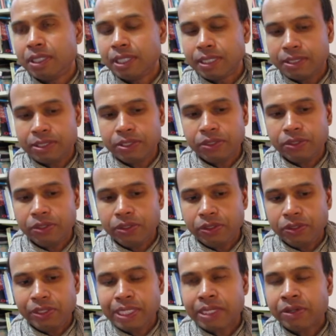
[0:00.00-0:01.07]
And so you,
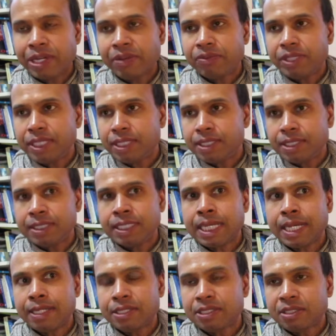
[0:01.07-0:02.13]
you now have this
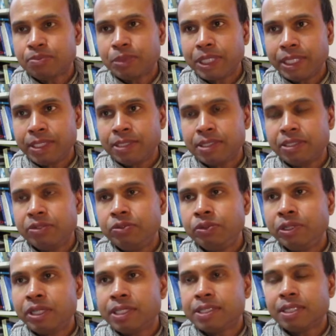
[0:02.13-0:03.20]
detached space, and you
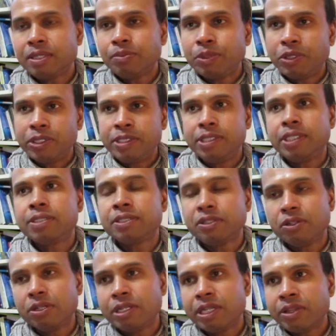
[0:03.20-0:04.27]
realize that the body is just
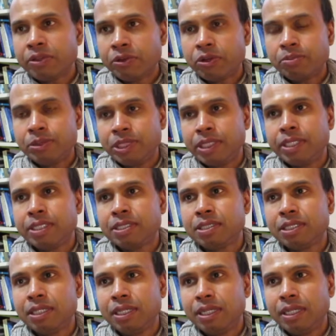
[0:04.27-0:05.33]
not another object
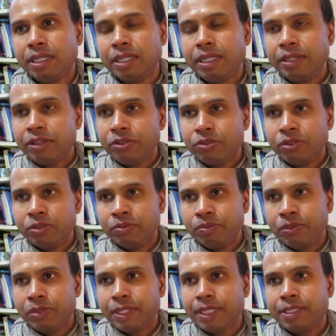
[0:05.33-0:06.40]
in the
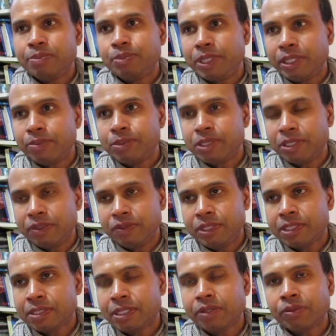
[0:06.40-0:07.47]
room that is being observed,
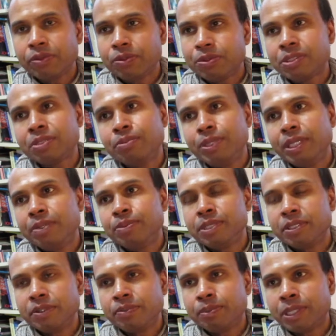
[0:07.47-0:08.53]
just like thoughts are being
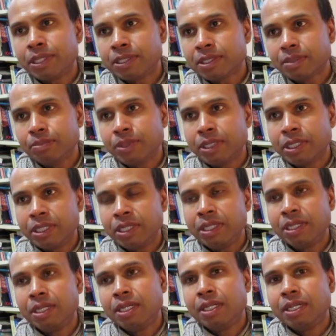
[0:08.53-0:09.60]
observed passing by,
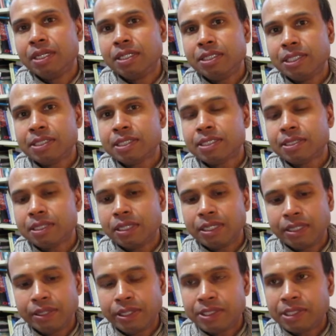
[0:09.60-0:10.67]
just as
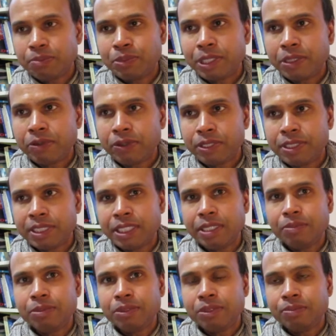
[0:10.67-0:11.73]
like there's a mug on the
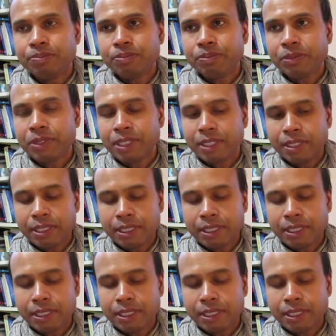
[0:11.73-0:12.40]
table there,